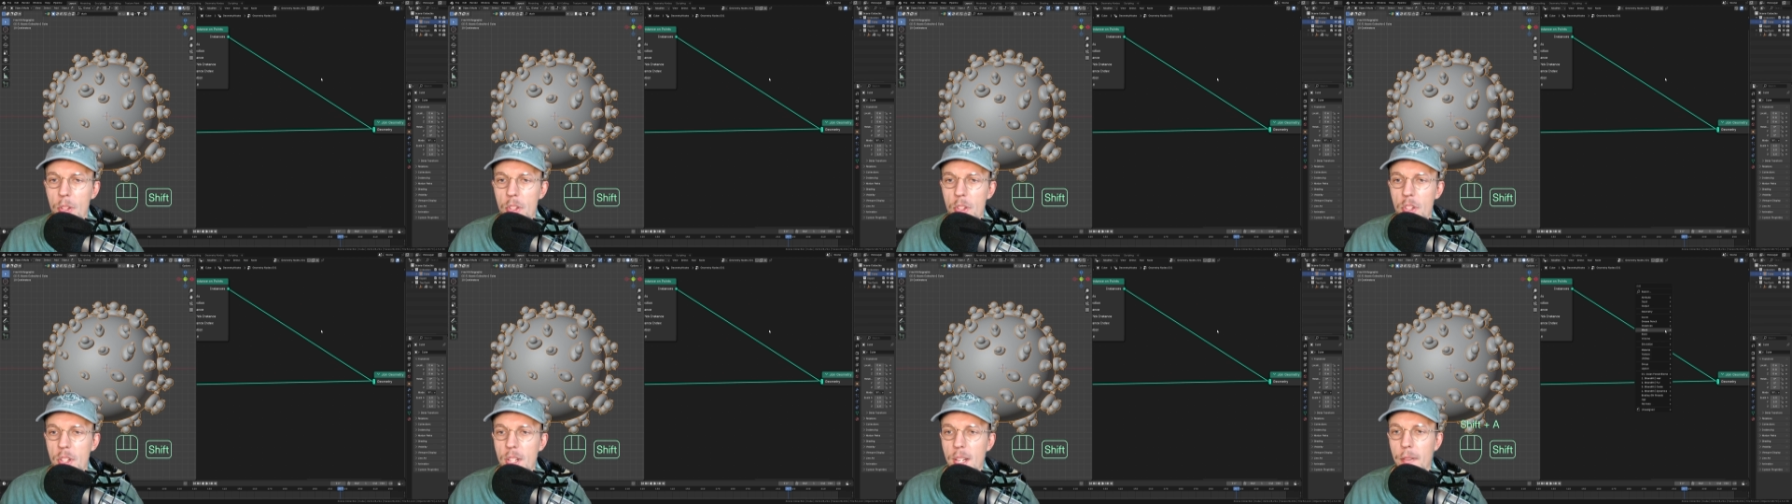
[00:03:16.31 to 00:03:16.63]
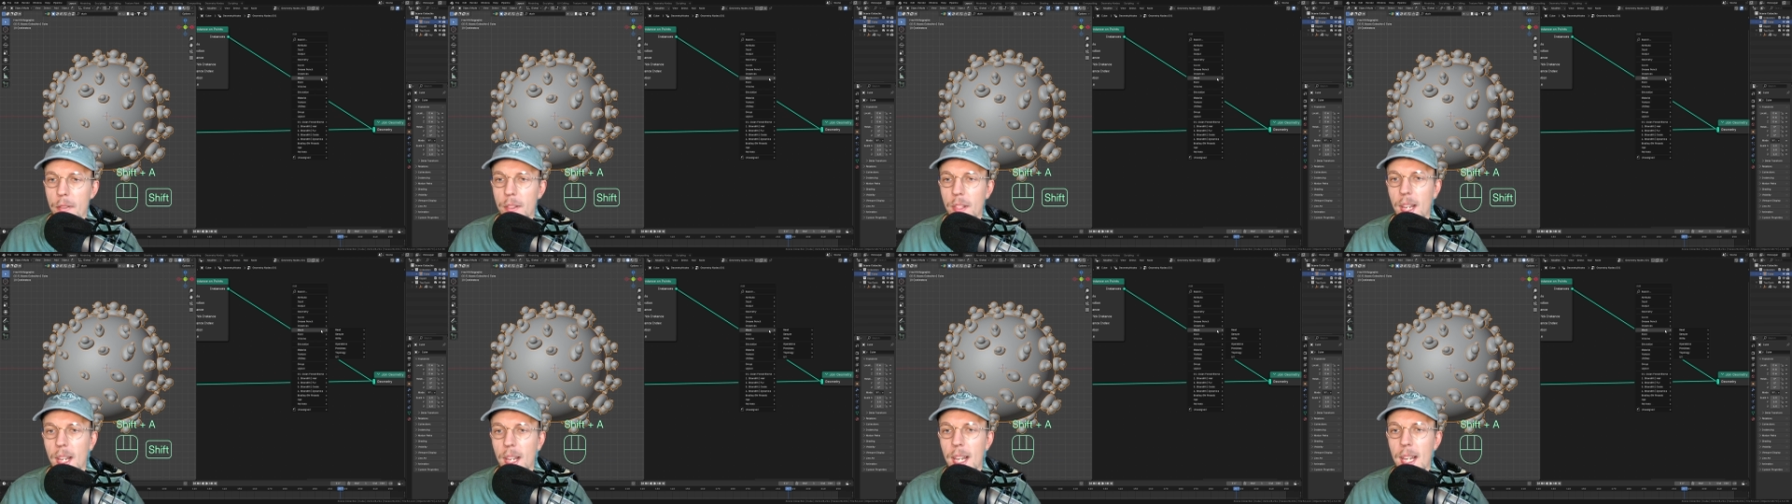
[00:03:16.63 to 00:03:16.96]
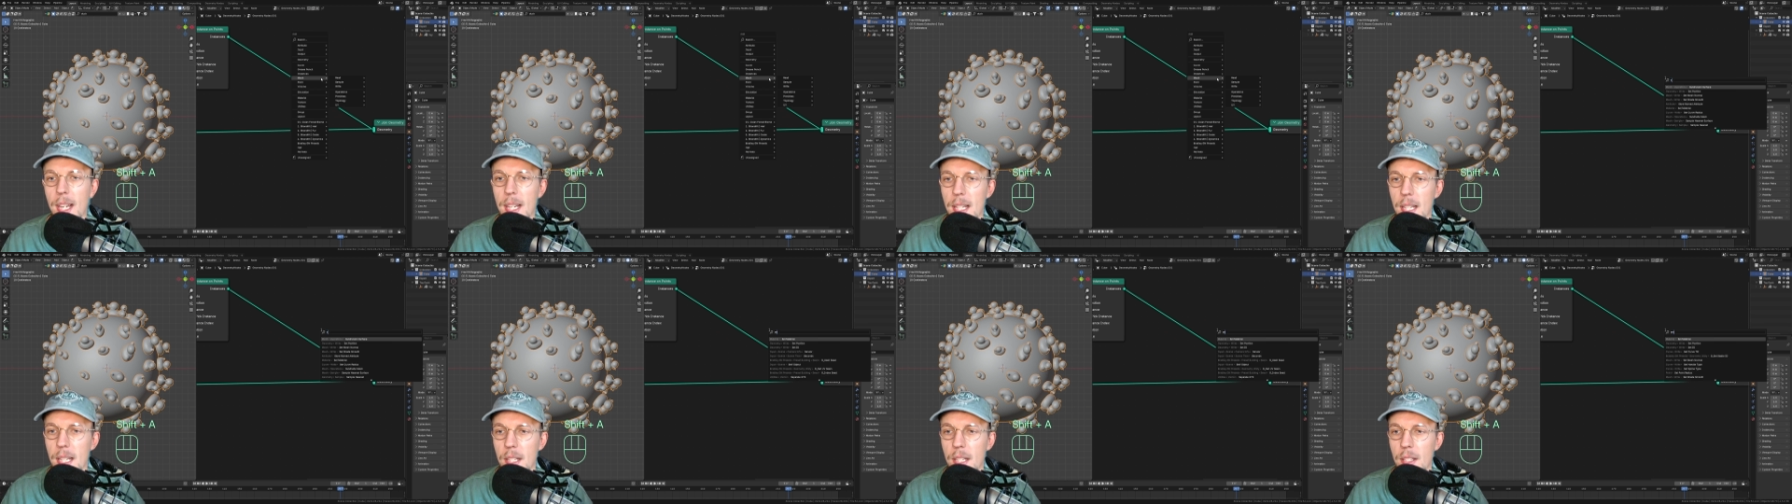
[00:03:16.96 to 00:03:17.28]
shift
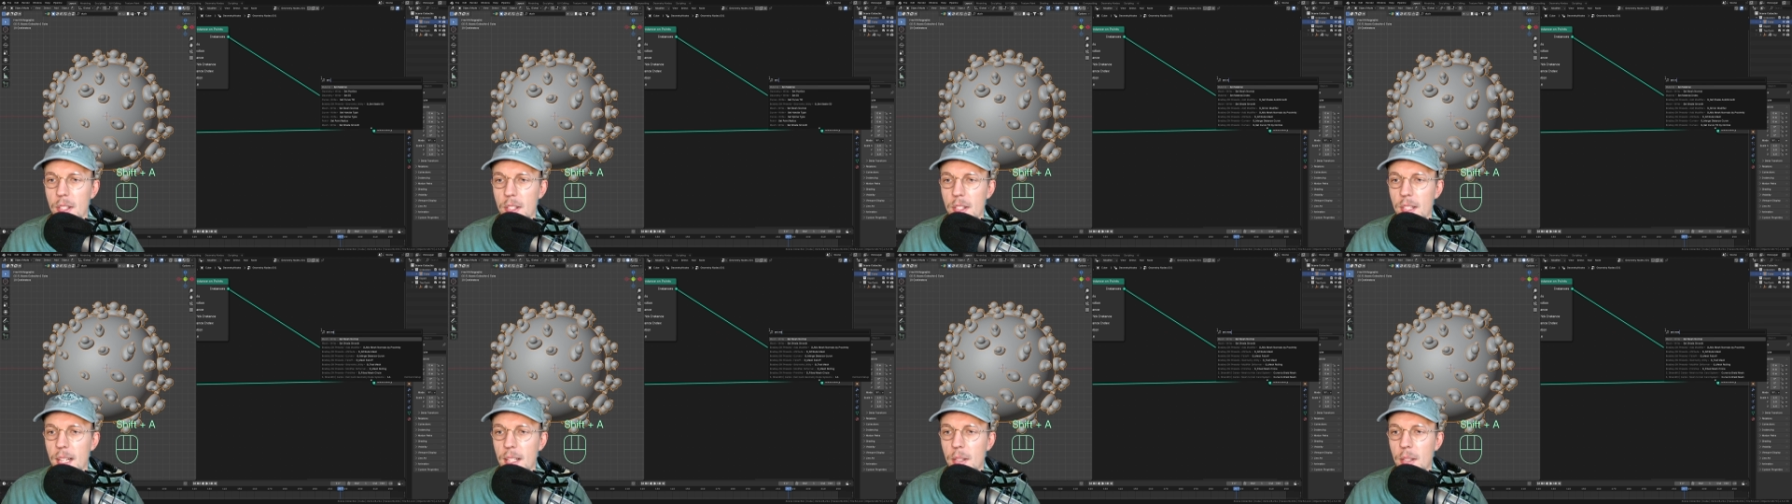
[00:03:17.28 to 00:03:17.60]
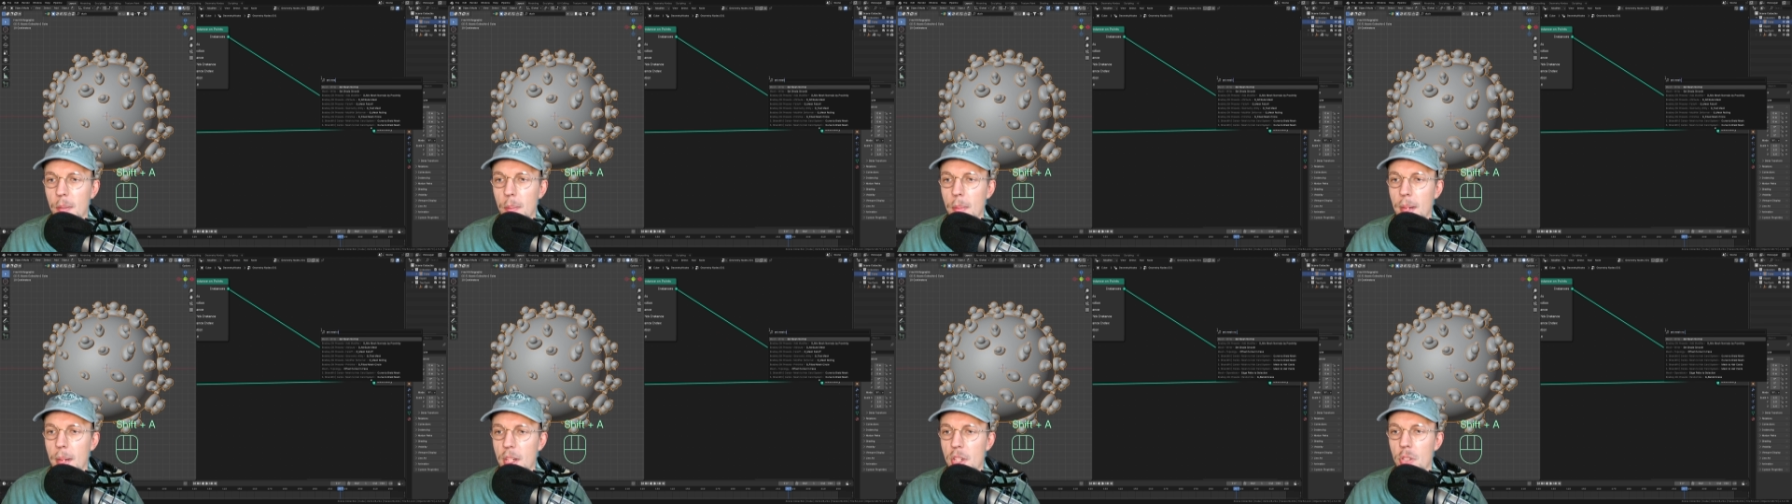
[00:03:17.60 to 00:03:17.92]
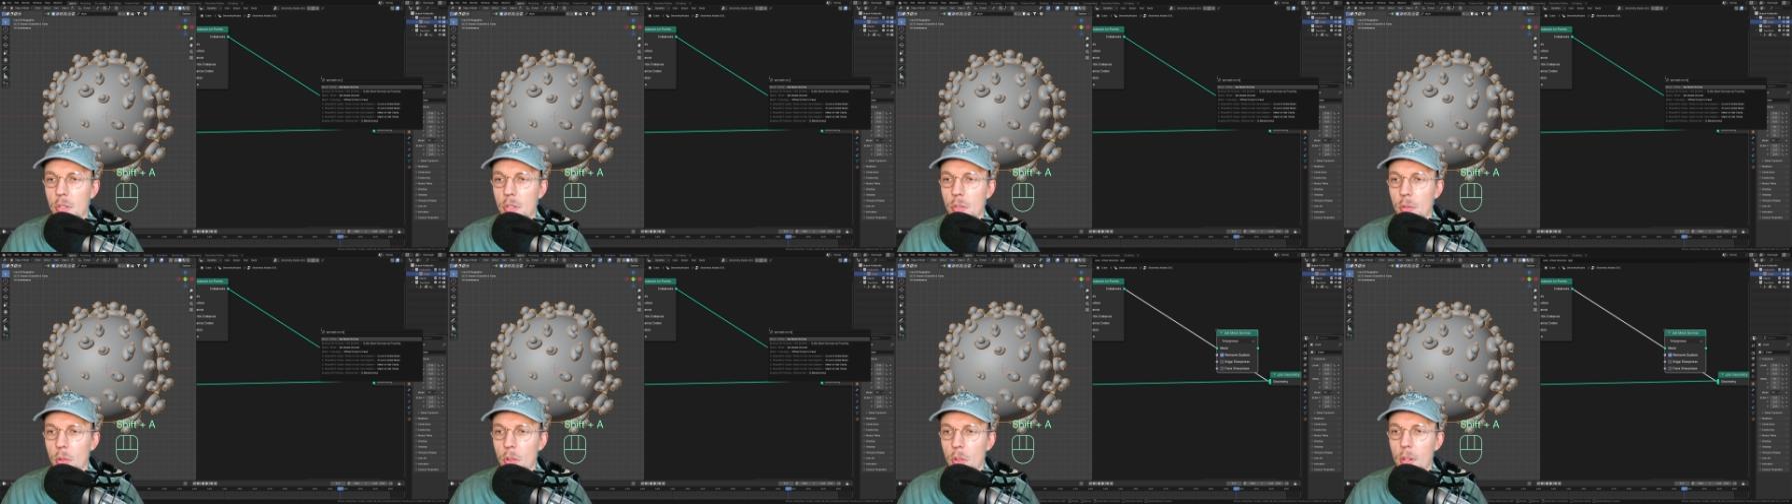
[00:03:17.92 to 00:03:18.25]
A, set mesh
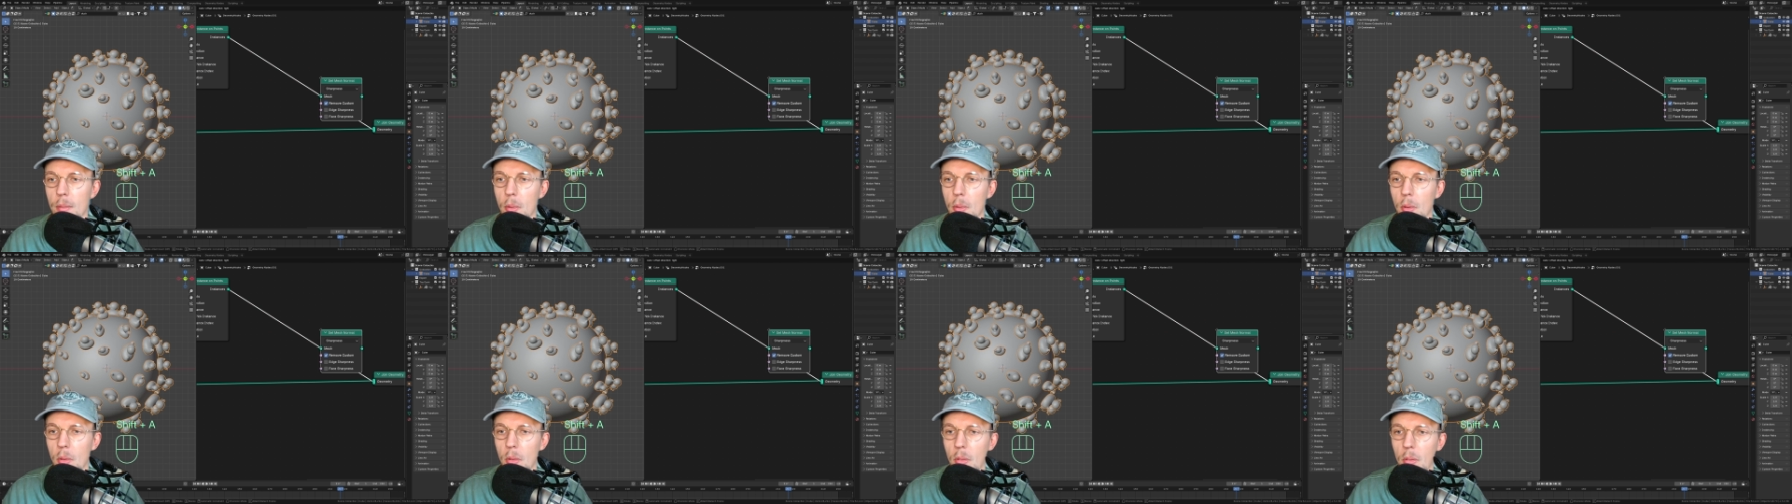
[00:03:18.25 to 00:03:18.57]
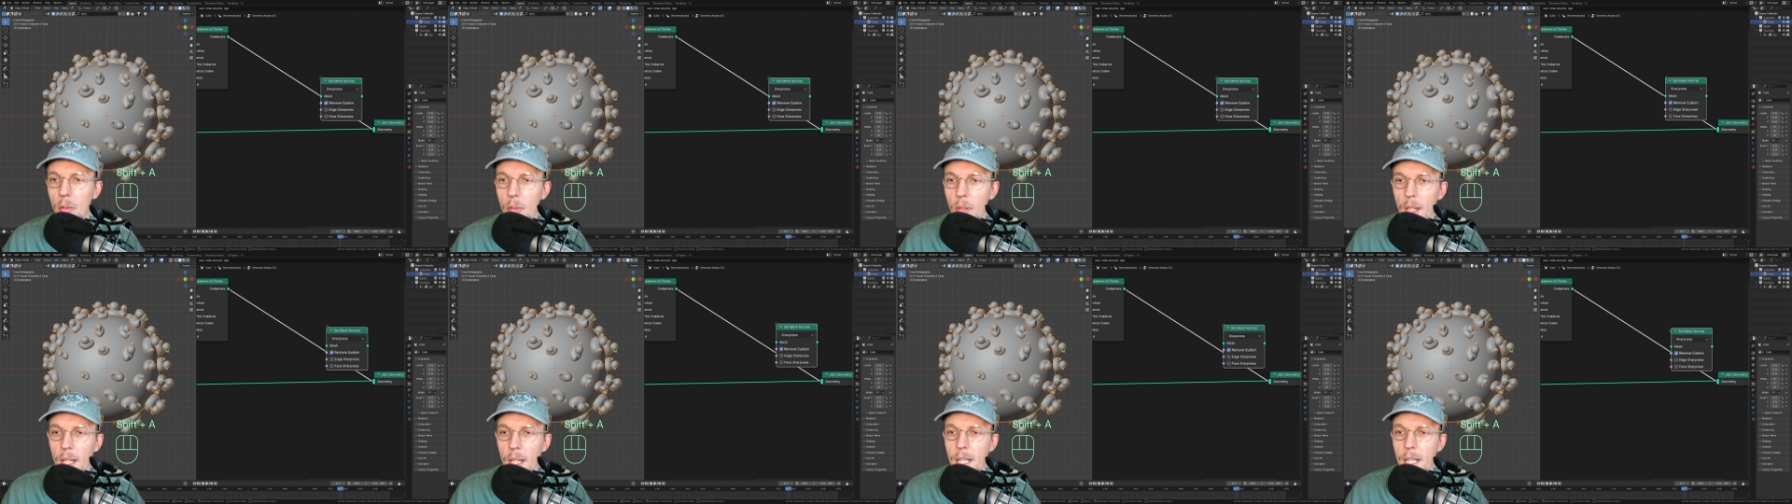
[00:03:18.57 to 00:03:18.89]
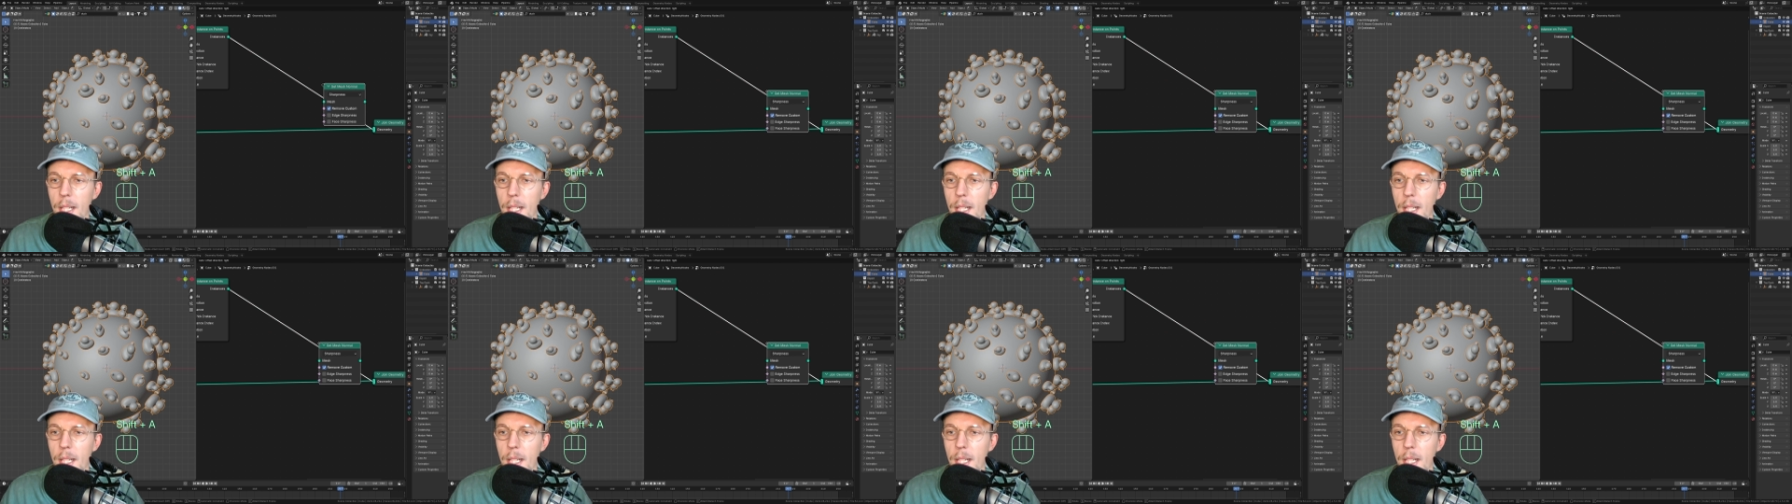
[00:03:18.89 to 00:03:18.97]
normal,